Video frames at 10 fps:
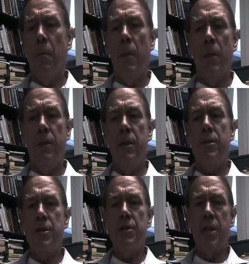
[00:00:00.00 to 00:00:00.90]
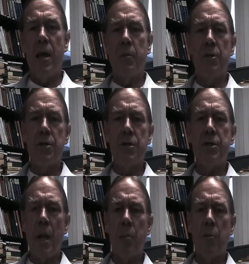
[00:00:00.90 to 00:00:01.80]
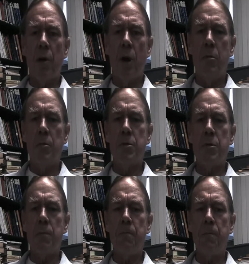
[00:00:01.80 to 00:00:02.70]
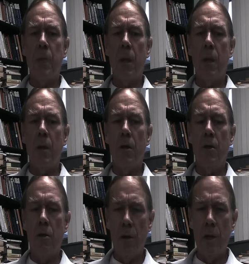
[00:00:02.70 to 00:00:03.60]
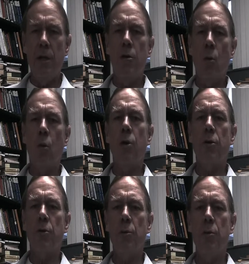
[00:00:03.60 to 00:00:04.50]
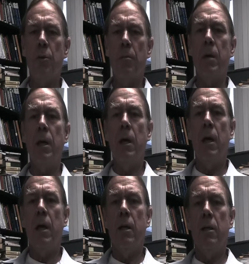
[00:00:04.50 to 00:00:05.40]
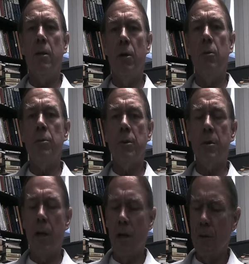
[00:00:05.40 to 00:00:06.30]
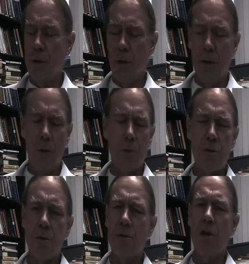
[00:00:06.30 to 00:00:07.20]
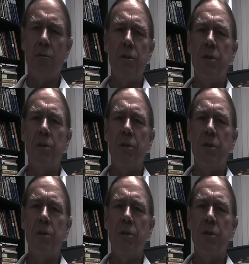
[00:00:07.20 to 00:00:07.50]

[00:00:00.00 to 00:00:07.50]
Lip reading: These examples and sample problems, you need to work through them. And I know it's awfully